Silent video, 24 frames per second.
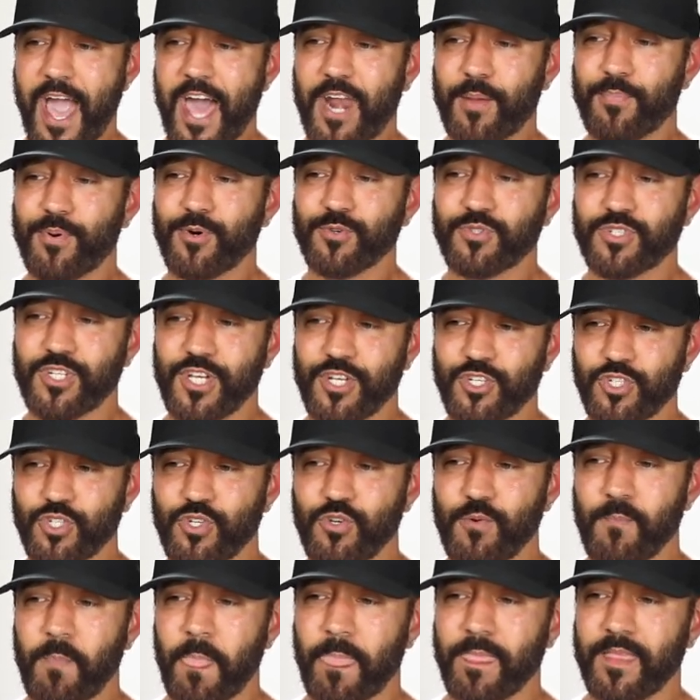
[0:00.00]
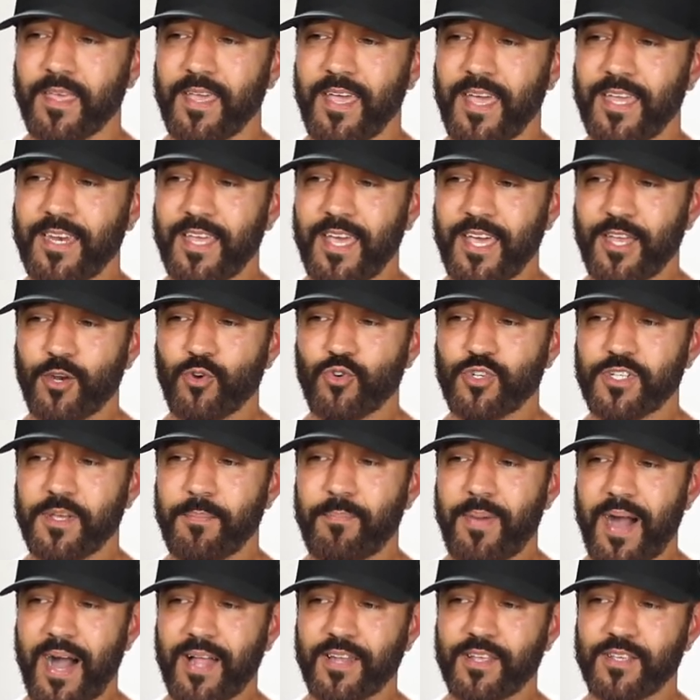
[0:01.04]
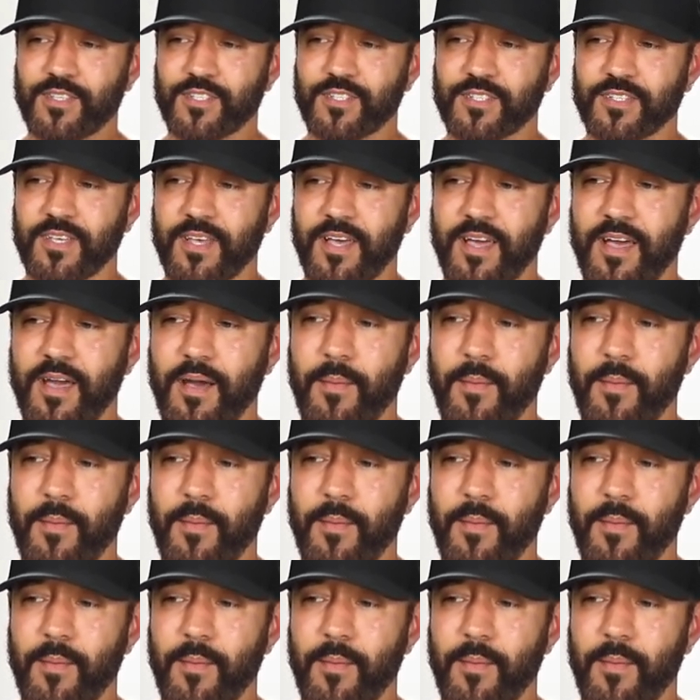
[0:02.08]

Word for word: adipose tissue and energy balance